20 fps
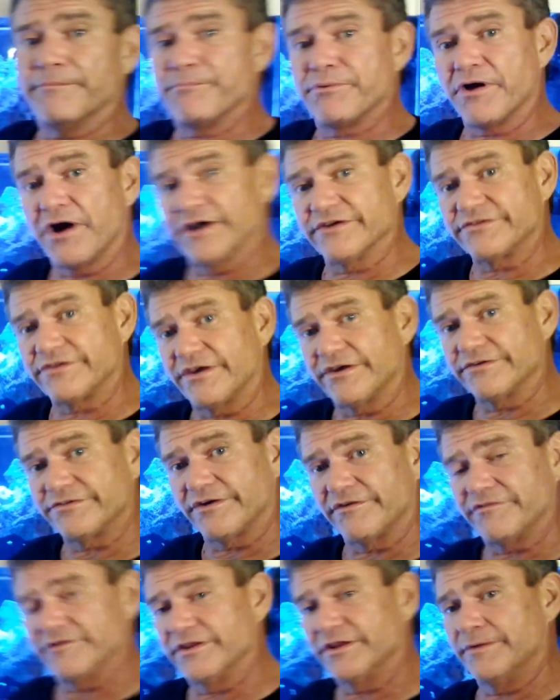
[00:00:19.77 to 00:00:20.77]
a process
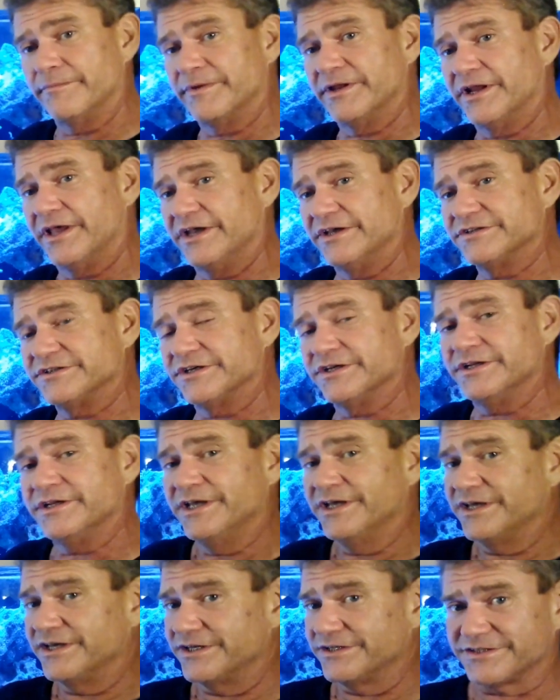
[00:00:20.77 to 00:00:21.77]
of elimination.
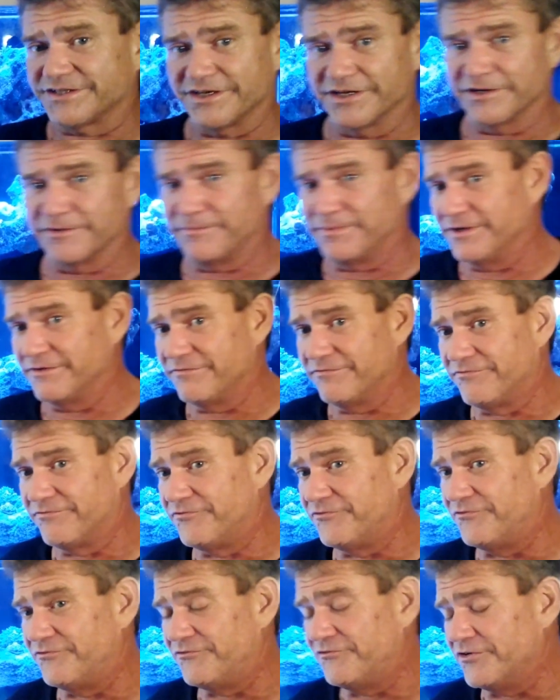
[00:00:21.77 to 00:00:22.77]
It's going to be
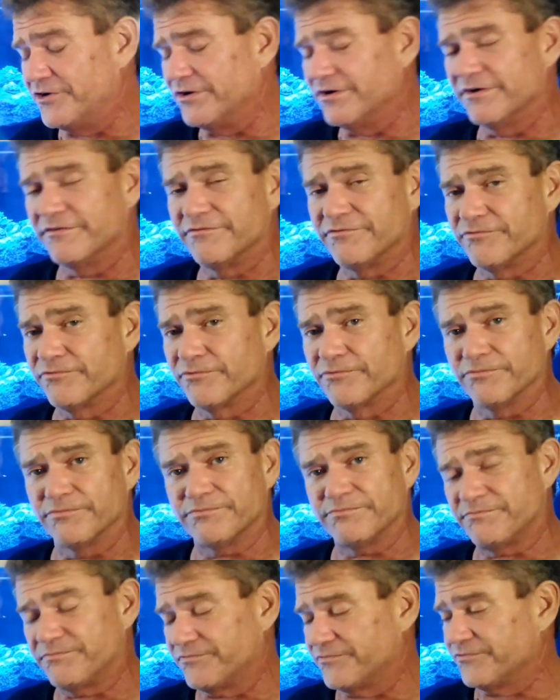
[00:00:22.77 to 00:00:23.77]
full of
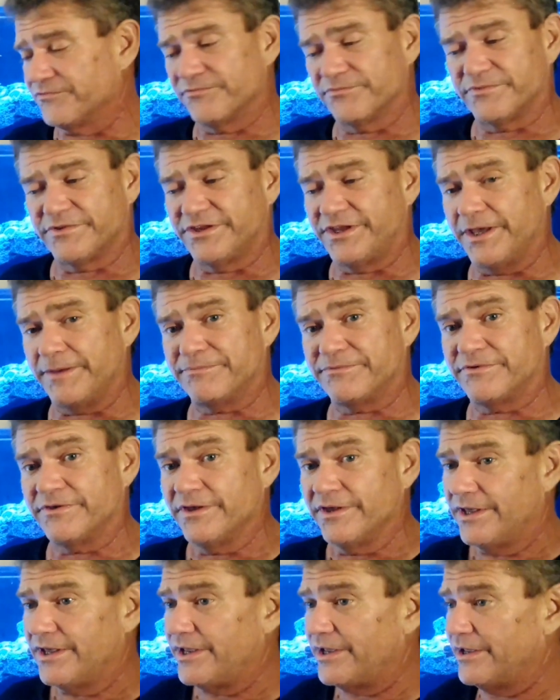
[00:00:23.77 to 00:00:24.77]
tips
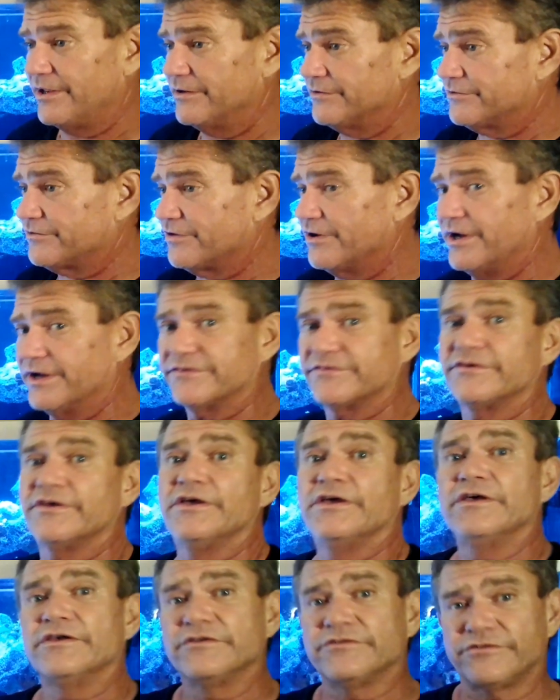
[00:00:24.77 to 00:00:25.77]
and tricks,
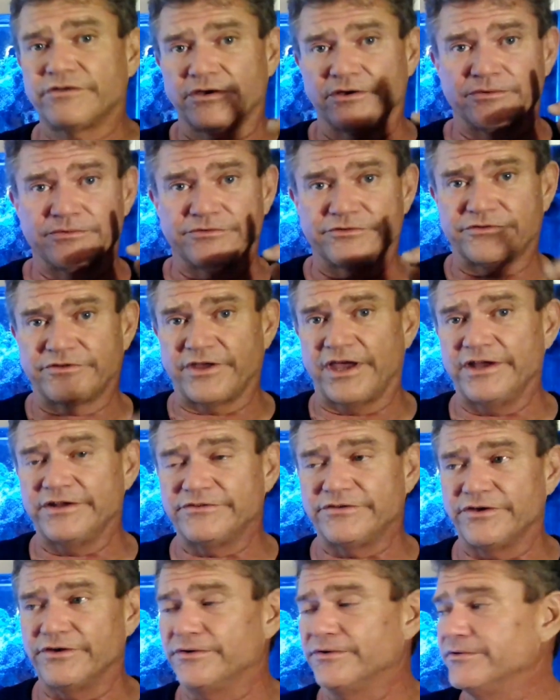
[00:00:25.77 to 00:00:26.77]
so stay
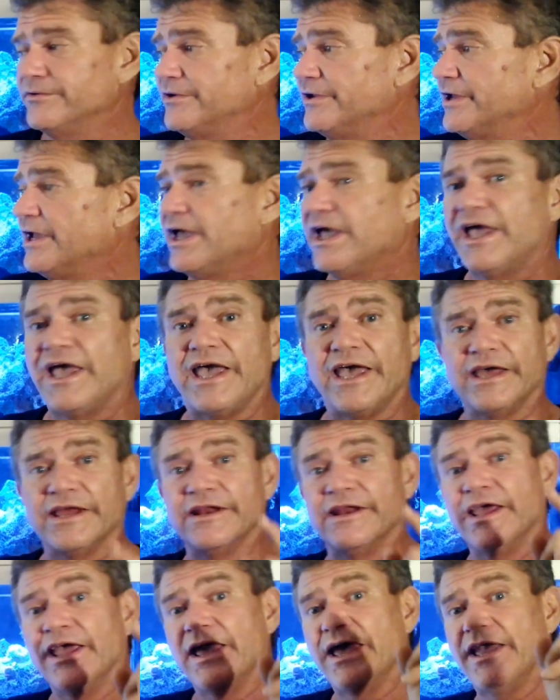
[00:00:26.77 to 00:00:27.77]
tuned.
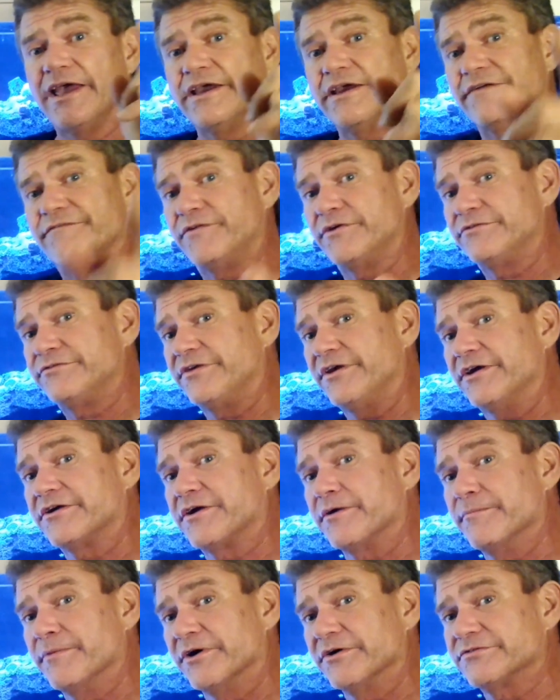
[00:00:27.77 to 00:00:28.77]
And hey, if you see a
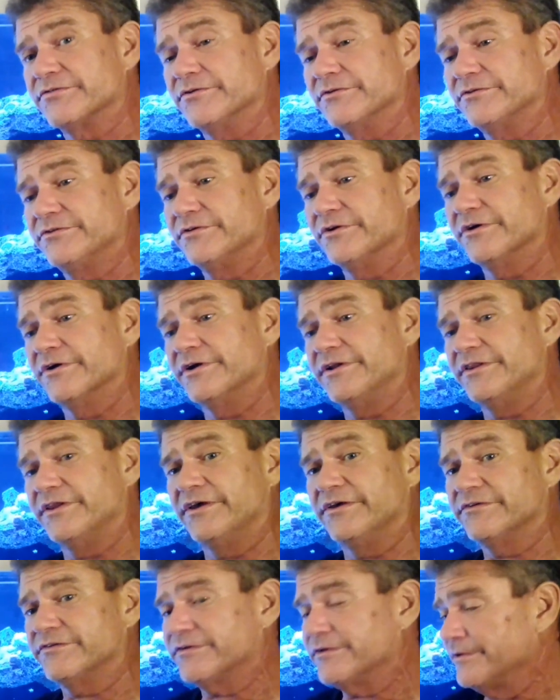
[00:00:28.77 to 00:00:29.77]
commercial during
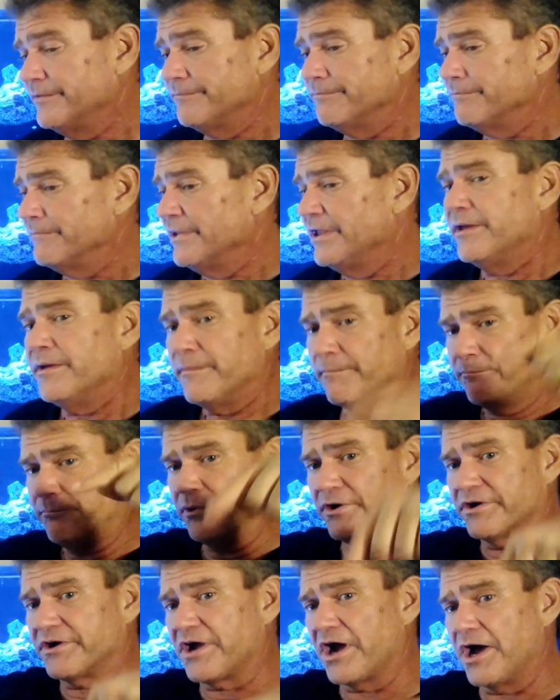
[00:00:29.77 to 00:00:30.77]
this,
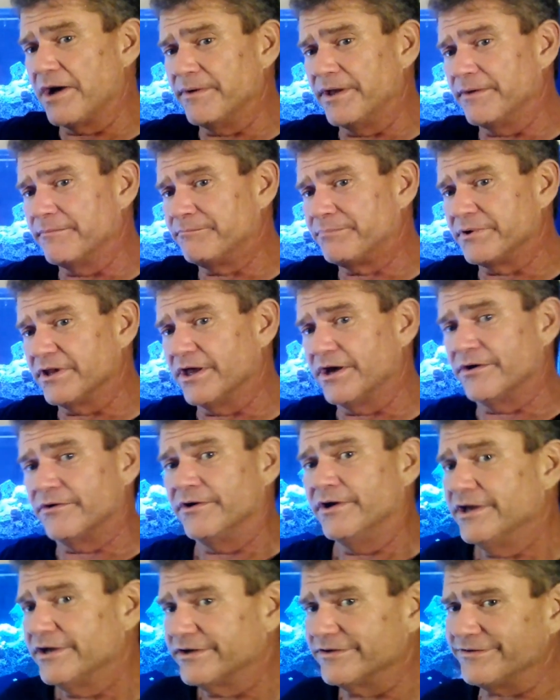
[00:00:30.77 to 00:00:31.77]
put a comment below,
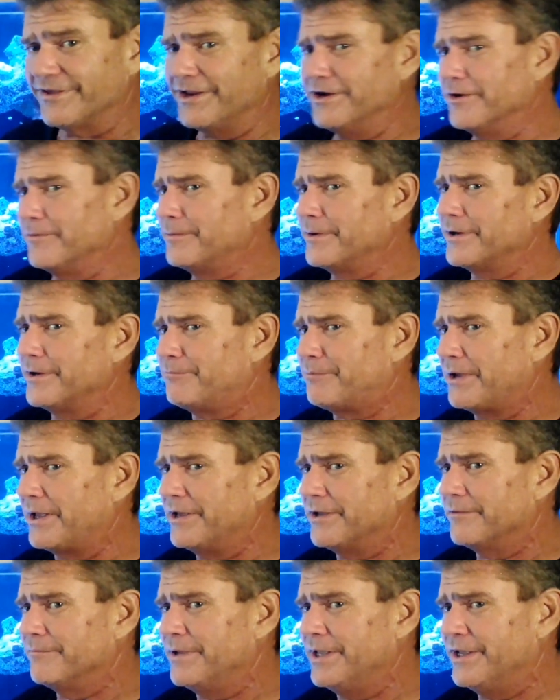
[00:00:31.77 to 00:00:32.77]
because ain't nobody
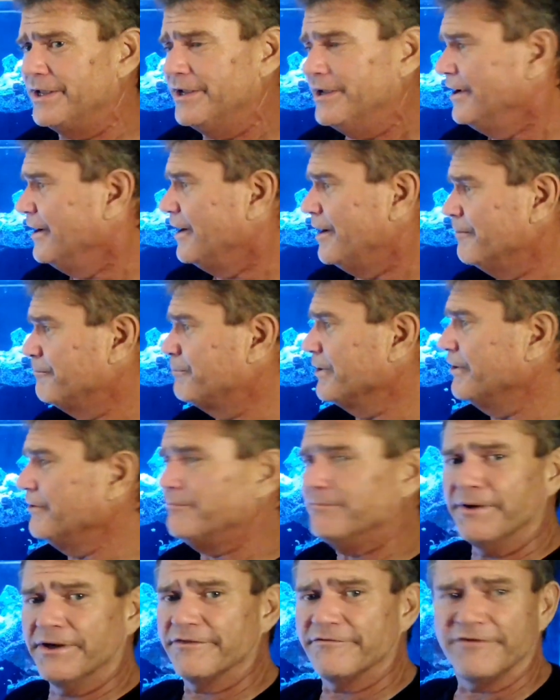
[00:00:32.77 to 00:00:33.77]
paying me. I'm
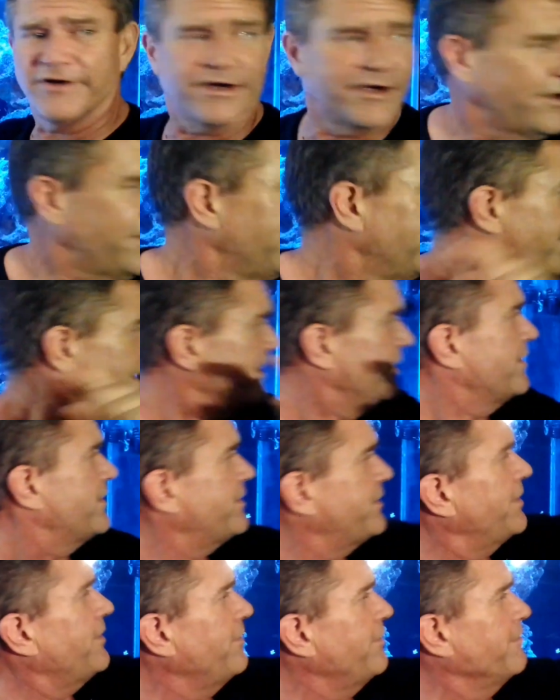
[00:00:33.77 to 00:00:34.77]
broke, motherfucker.
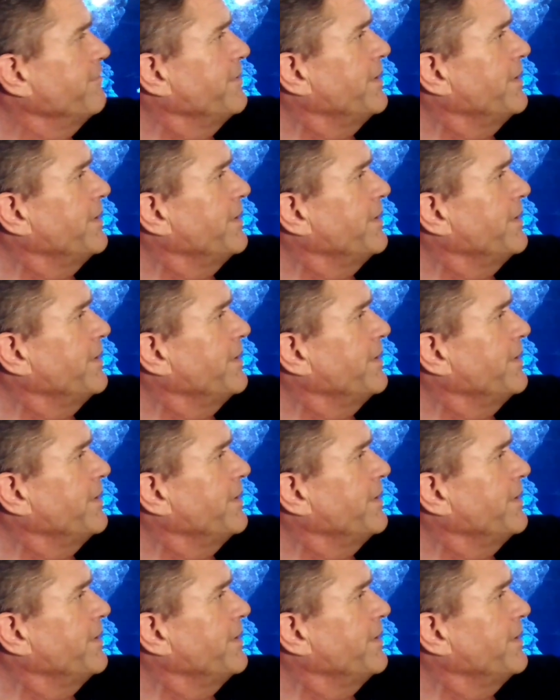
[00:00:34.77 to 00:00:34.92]
Cue the